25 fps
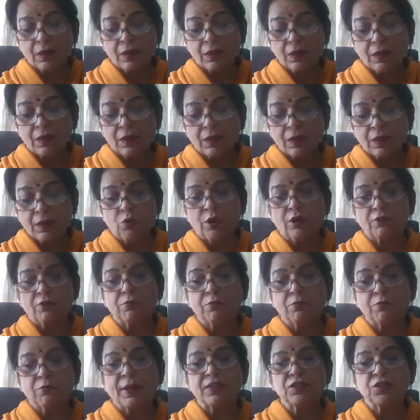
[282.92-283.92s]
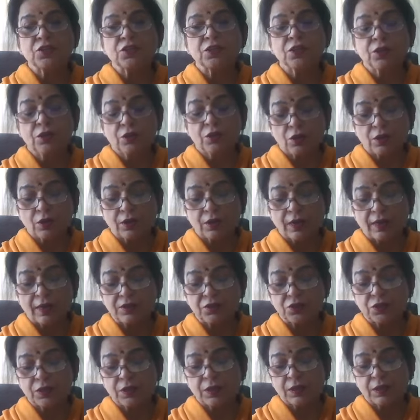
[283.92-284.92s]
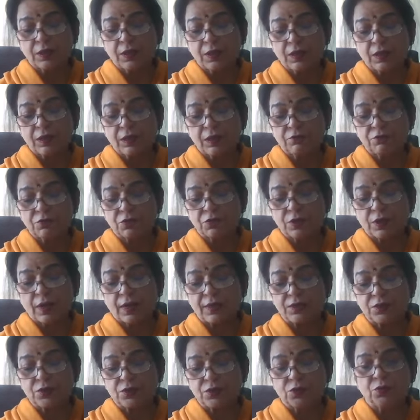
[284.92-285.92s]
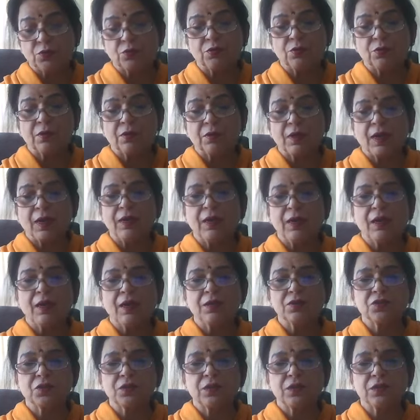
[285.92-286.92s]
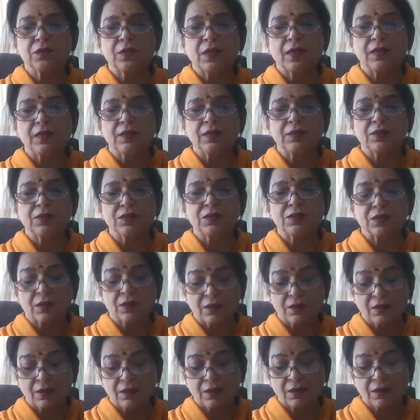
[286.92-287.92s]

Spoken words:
And mode of passion or rajasikta gives rise to endless desires,